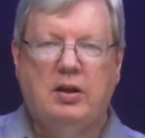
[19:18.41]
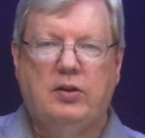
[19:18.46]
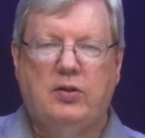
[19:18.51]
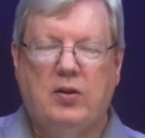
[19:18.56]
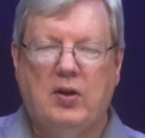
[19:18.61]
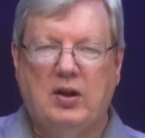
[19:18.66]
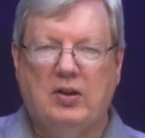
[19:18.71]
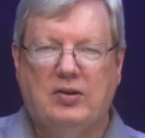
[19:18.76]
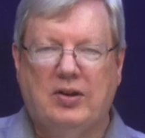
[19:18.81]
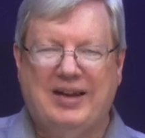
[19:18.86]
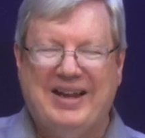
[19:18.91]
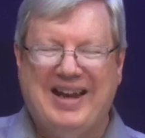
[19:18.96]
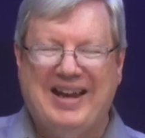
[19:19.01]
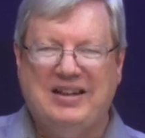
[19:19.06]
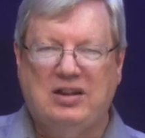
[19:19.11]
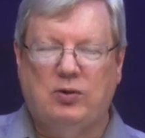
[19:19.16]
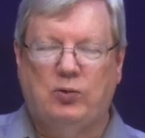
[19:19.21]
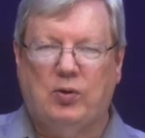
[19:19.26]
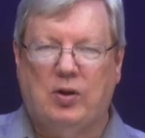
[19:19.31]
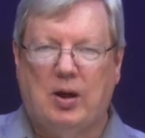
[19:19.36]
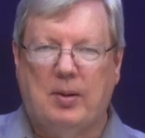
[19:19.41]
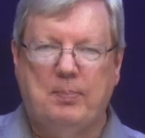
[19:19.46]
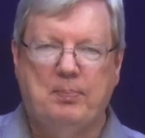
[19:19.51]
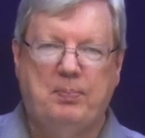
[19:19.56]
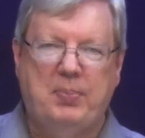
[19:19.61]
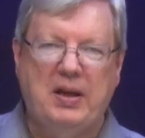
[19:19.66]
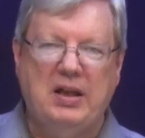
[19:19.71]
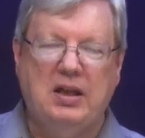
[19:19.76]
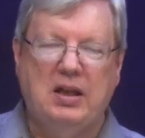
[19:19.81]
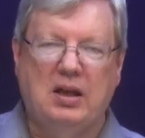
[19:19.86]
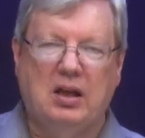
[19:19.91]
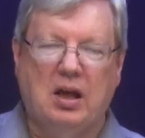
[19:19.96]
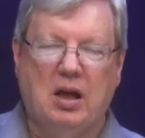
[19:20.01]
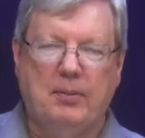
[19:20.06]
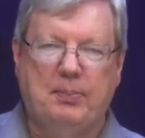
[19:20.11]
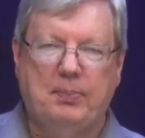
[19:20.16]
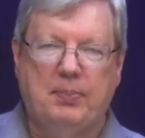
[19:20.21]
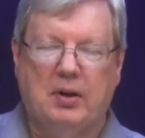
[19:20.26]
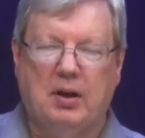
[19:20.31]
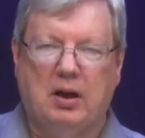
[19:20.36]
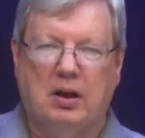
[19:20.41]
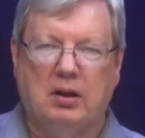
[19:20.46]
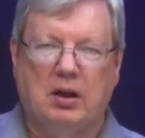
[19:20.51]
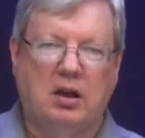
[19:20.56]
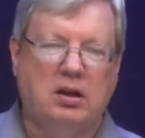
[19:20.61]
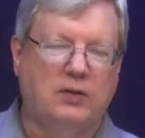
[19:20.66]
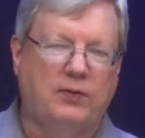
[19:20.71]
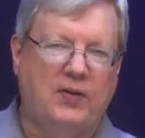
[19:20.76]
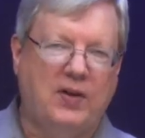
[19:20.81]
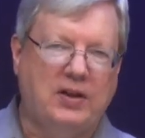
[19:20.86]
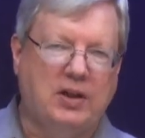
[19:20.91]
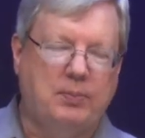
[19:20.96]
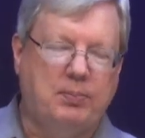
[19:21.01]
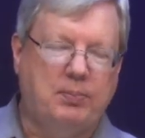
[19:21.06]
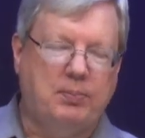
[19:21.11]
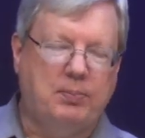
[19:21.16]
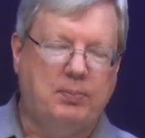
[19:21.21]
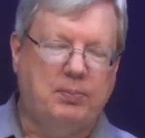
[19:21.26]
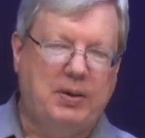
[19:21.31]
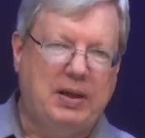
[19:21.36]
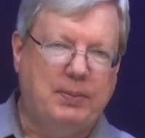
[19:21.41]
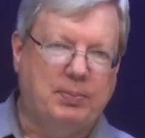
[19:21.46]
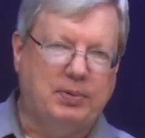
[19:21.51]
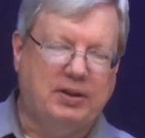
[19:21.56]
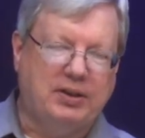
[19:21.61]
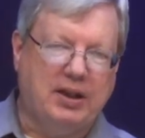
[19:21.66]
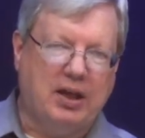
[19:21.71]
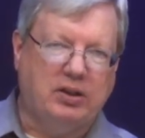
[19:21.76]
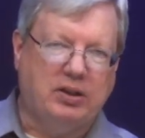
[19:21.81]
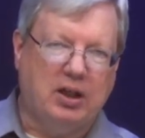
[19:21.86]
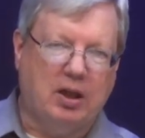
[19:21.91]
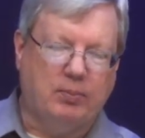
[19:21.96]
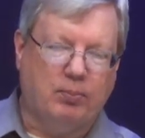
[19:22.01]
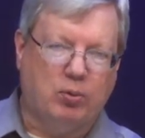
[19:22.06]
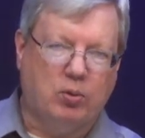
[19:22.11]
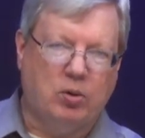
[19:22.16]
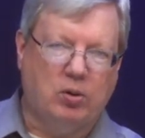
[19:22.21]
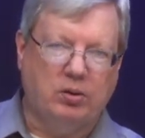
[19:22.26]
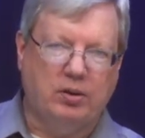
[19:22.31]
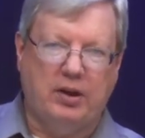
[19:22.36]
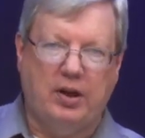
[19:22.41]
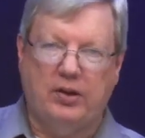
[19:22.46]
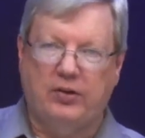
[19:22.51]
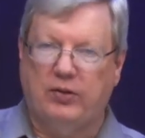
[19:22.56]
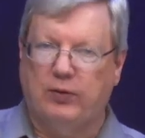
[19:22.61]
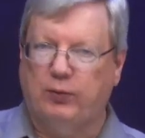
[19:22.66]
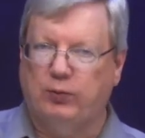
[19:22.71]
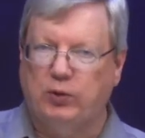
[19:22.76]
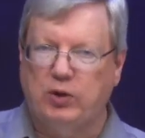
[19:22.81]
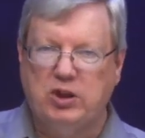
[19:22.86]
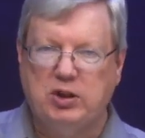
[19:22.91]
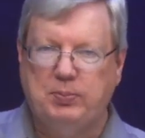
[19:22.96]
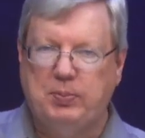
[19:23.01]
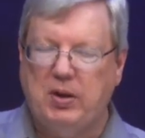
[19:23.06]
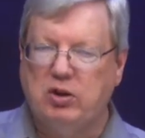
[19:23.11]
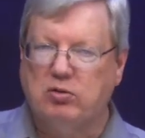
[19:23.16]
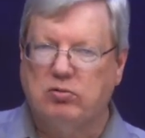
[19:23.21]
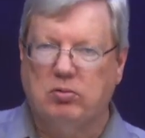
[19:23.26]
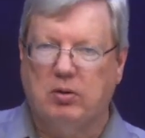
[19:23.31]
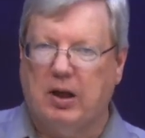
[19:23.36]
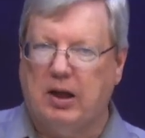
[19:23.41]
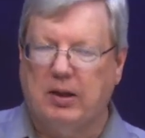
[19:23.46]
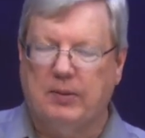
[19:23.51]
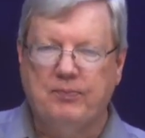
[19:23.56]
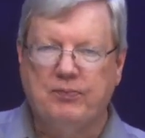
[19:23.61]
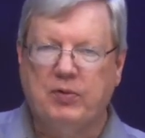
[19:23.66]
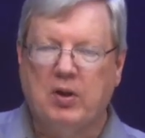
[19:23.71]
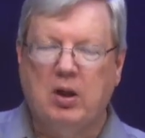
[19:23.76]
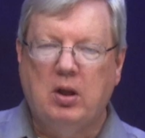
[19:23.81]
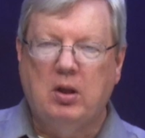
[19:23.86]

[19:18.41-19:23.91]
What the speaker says: thinks that Antifa beating up on undefended people in downtown Portland is a free speech right.